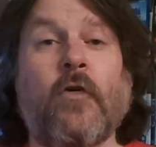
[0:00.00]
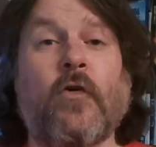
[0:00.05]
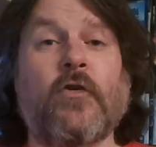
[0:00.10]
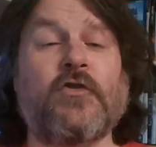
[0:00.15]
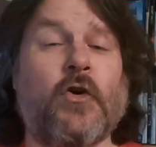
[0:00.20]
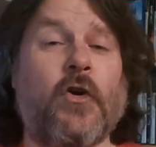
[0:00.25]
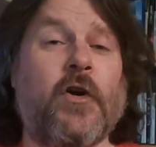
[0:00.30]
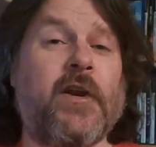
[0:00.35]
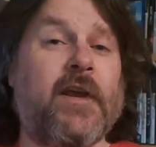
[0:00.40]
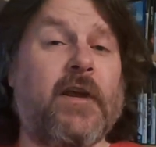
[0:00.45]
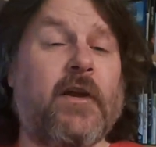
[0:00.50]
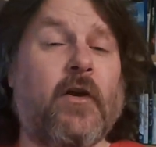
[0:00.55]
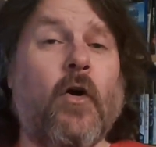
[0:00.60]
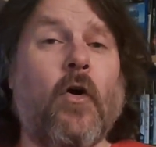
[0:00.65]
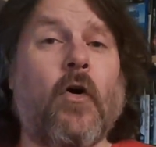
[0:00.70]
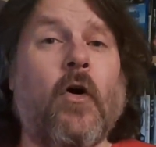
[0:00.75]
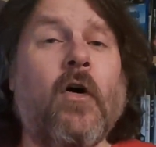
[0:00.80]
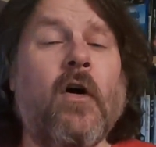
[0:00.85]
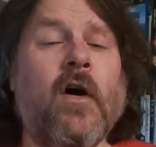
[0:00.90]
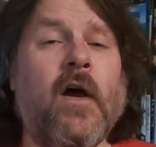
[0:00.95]
joining
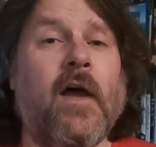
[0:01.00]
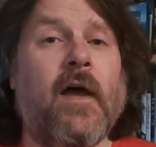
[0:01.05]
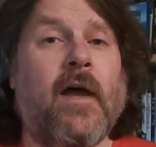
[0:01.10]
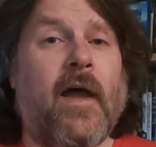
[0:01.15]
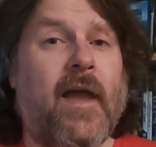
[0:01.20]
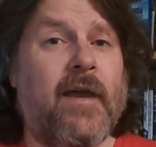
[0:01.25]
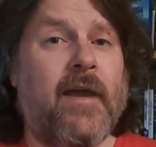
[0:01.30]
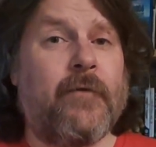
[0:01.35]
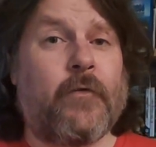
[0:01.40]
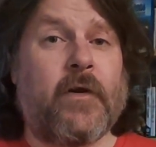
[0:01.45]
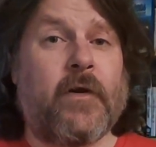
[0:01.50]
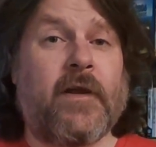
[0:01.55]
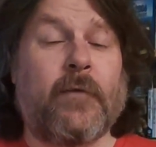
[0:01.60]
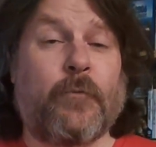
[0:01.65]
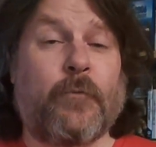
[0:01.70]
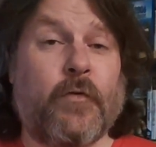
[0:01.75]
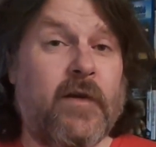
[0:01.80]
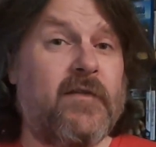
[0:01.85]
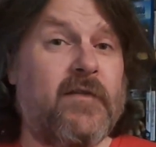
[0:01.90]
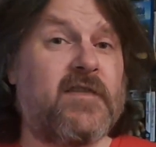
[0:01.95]
Core, Avery
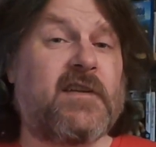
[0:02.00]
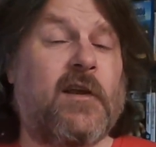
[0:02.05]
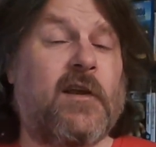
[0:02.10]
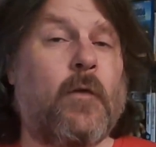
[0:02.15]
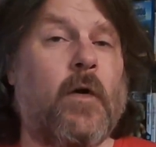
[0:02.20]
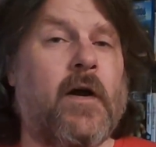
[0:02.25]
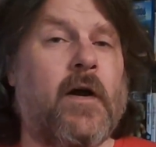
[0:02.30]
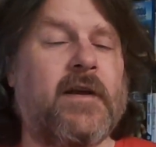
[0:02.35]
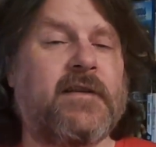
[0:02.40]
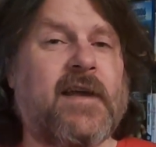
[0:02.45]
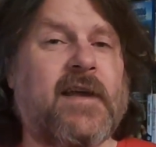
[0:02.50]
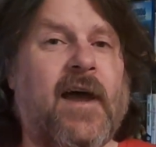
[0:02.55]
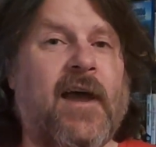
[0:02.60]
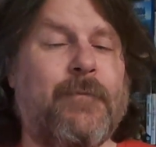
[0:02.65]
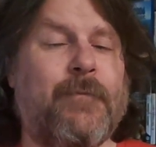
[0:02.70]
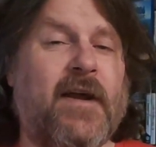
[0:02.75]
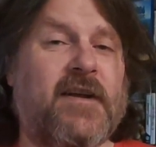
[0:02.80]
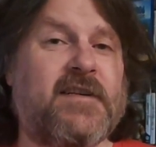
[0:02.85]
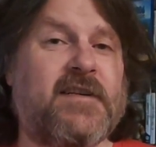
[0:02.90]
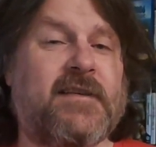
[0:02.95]
had previously worked at
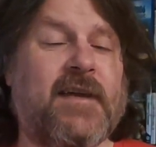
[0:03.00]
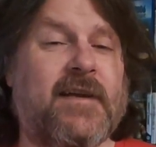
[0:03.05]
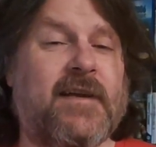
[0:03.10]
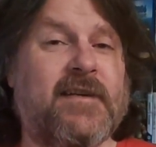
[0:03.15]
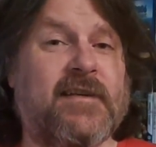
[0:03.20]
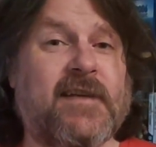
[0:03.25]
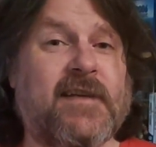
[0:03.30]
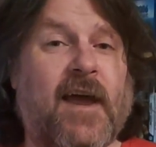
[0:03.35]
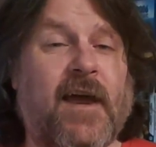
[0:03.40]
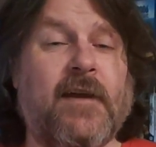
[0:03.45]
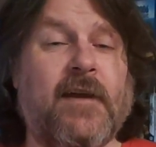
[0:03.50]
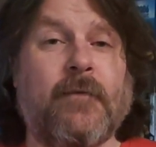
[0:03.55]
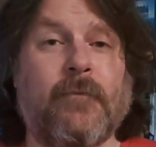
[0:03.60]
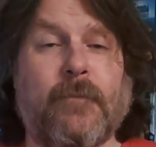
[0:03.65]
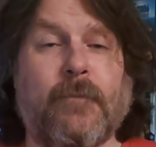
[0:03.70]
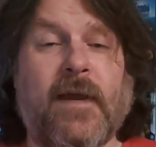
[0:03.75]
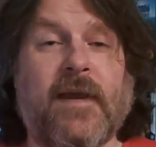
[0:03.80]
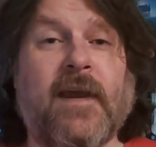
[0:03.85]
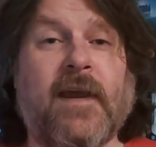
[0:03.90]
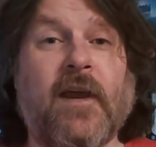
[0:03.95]
Imagitech
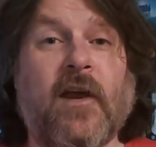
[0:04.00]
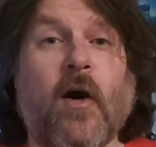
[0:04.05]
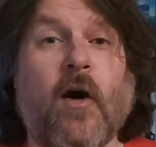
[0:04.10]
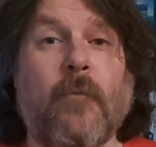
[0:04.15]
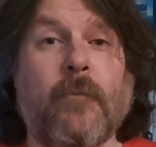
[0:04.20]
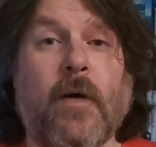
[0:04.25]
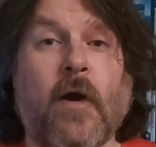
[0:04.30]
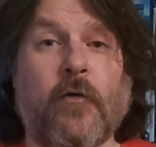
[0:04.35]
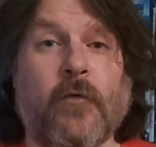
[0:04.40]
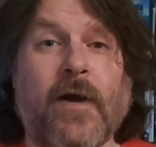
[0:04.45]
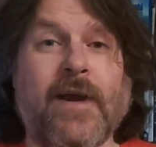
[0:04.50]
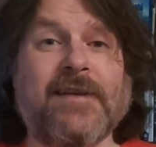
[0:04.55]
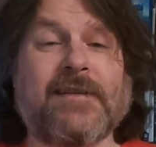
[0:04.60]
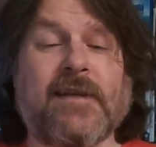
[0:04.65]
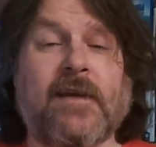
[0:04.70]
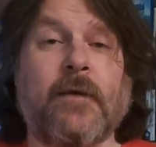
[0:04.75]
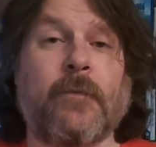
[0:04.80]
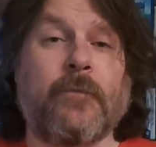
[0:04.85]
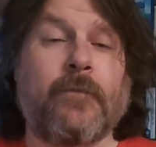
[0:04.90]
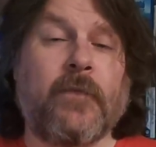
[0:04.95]
Design making Combo
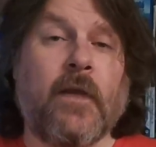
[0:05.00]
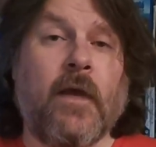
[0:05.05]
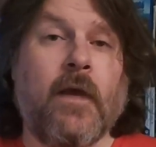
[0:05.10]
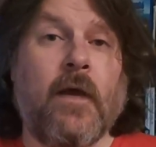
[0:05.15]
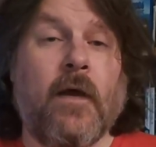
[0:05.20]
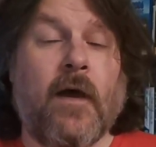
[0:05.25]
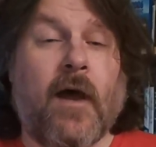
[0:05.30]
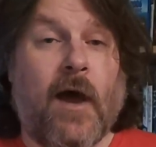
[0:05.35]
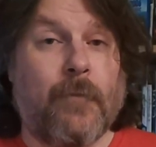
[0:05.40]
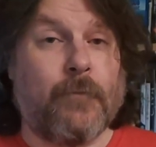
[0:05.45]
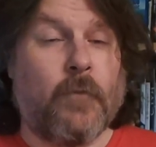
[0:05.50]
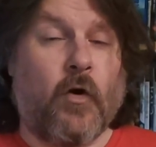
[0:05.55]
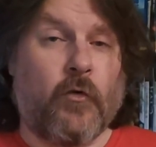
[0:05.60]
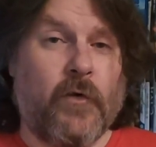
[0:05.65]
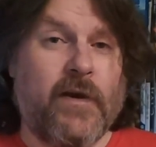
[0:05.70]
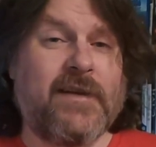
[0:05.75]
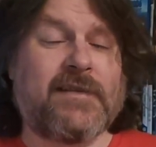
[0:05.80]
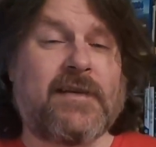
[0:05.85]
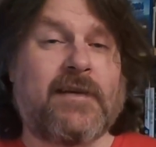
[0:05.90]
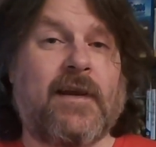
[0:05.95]
Racer, and more
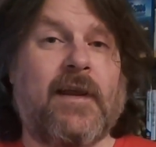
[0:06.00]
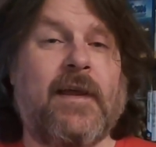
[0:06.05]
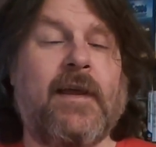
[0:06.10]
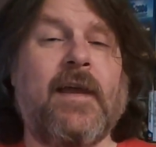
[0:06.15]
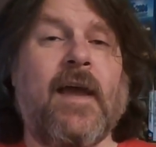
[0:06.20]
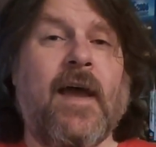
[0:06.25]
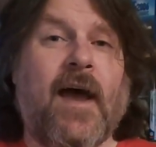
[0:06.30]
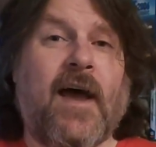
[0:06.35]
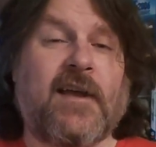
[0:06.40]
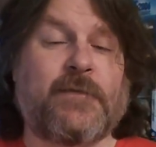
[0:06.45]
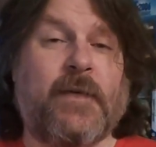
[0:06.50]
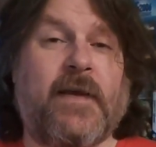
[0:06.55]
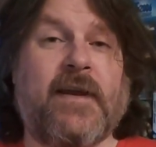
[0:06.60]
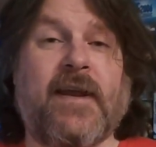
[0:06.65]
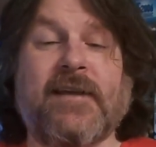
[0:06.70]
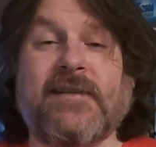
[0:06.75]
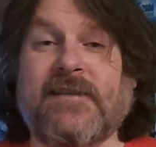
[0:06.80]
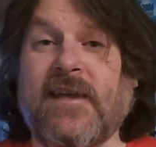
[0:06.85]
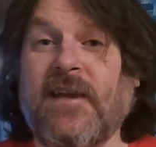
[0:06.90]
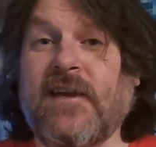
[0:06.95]
recently has been
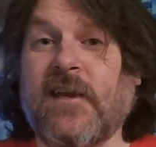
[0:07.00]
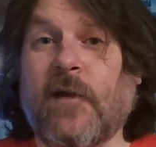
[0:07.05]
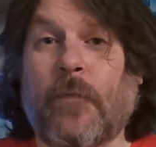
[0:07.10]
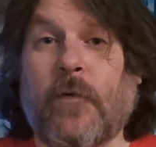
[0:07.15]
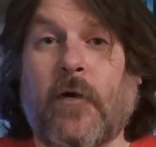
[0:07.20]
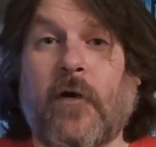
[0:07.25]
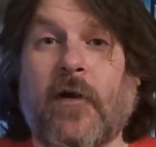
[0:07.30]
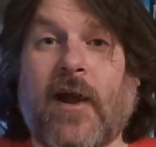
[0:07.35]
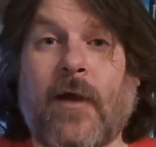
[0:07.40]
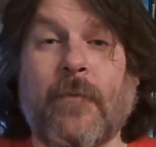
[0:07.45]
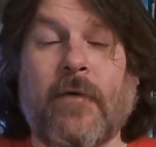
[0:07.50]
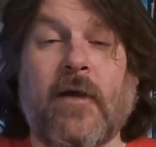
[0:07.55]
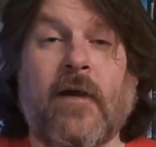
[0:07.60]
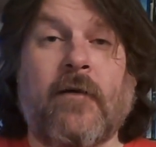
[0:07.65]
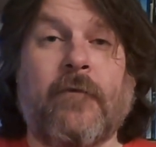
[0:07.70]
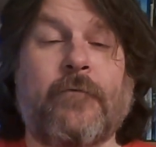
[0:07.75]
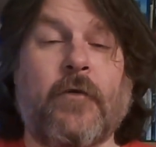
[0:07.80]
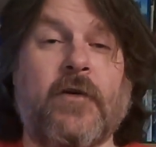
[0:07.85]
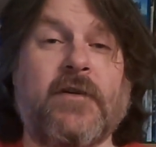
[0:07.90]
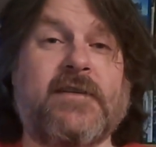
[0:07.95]
a senior programmer
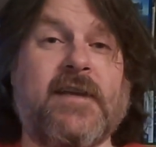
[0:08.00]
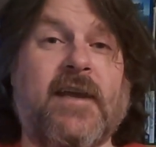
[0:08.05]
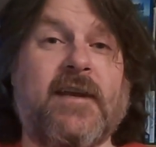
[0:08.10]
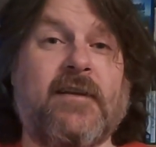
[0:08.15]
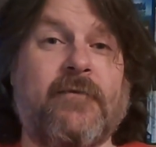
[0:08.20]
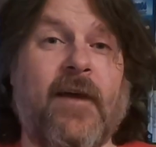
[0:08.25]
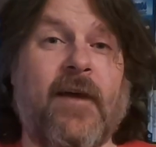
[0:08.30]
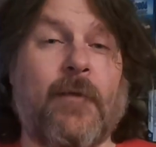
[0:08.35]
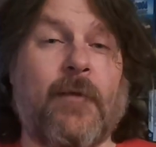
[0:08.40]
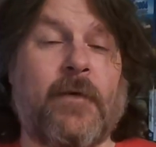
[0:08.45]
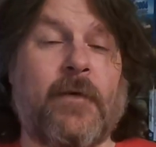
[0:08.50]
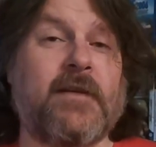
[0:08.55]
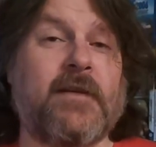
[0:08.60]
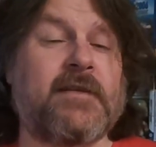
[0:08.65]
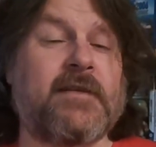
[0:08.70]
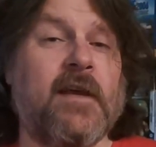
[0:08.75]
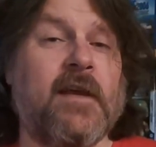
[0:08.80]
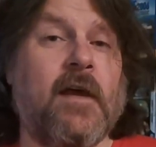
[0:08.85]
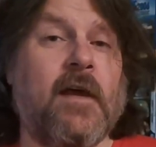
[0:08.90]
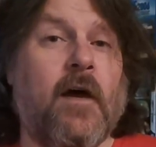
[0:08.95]
at Frontier
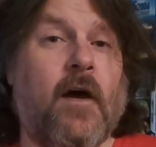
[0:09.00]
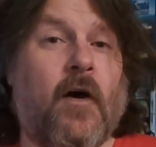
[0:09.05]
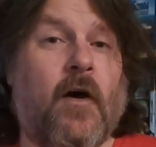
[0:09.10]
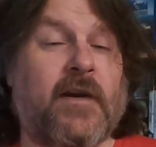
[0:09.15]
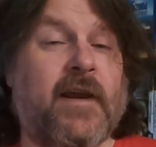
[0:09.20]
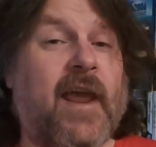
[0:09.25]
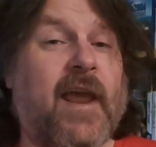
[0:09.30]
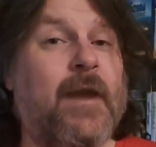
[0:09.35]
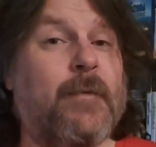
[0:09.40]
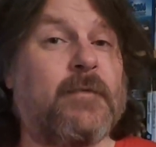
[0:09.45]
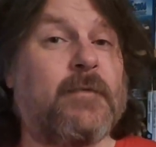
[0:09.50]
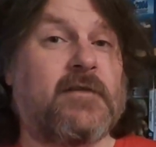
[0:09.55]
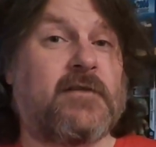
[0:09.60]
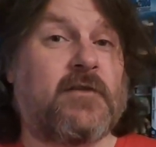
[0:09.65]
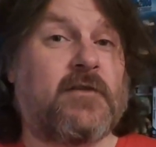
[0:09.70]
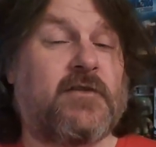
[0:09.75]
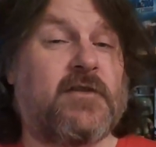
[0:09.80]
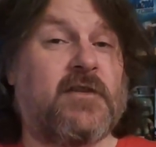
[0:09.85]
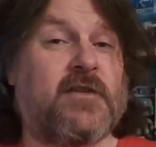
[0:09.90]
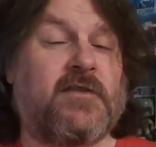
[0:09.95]
Developments on games
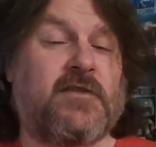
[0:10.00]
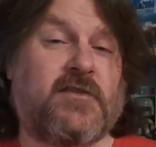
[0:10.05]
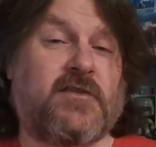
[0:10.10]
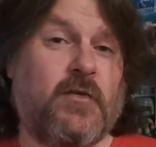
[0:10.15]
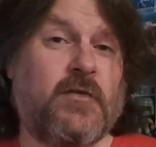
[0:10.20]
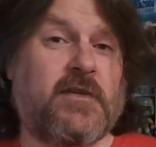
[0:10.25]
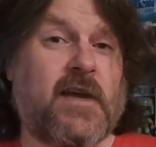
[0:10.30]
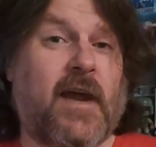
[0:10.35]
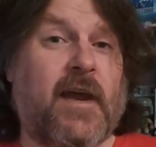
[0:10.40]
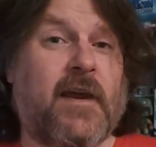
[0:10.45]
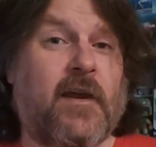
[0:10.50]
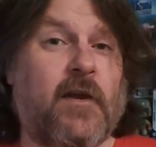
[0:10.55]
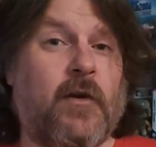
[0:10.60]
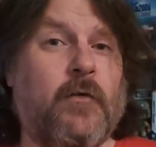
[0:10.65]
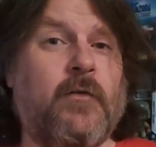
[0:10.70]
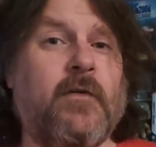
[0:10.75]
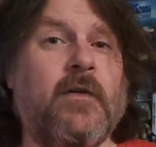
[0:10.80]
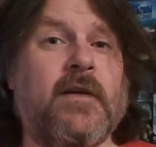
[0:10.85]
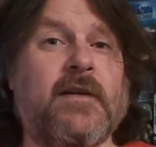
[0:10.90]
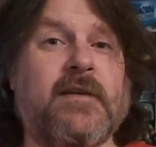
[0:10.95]
such as Zoo
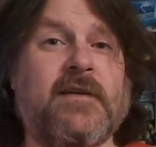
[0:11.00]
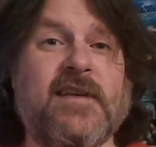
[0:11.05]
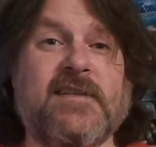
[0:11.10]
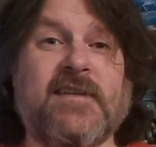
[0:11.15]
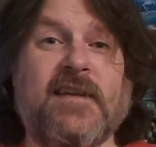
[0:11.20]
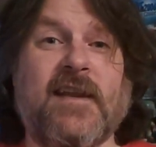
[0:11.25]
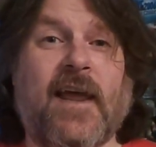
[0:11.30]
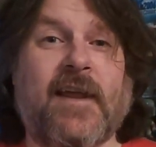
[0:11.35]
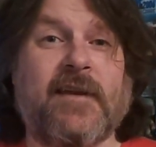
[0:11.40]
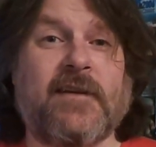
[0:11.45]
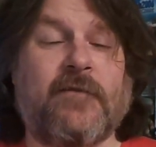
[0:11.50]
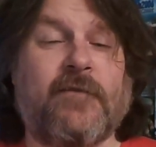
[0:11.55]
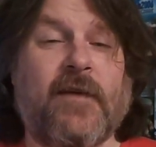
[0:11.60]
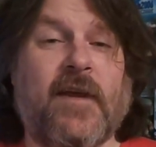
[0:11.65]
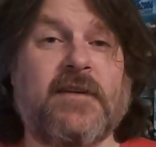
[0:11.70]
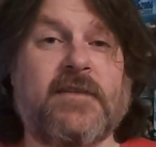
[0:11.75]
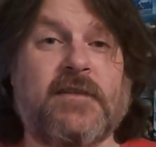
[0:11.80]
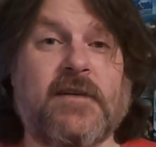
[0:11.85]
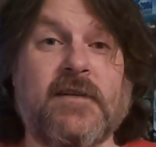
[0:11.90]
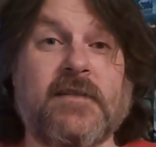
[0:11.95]
Tycoon, Disneyland
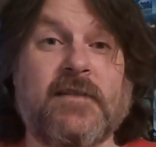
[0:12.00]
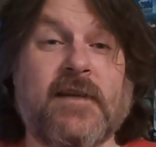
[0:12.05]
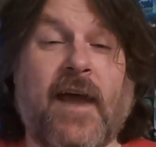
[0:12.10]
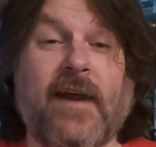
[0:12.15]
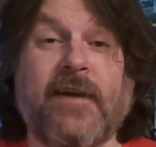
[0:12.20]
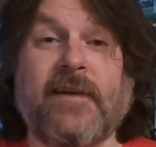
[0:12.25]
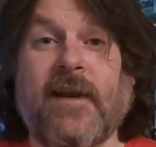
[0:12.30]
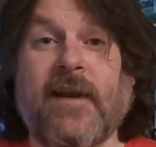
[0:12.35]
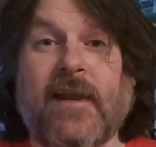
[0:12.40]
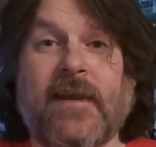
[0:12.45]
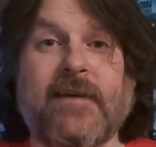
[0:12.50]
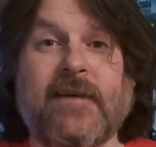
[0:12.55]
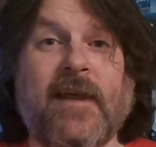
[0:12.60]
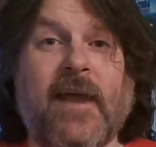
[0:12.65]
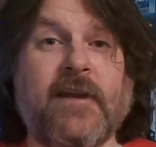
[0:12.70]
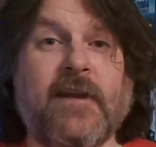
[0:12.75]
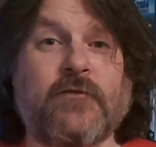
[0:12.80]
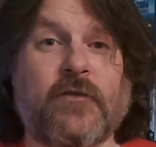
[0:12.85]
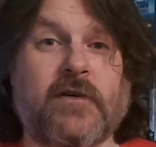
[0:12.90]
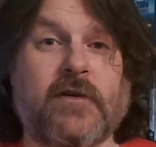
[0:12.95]
Adventures and Elite
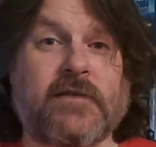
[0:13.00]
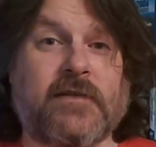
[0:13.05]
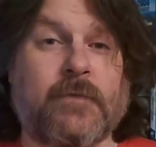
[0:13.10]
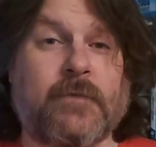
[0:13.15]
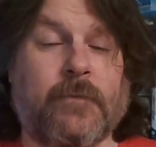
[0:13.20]
Dangerous.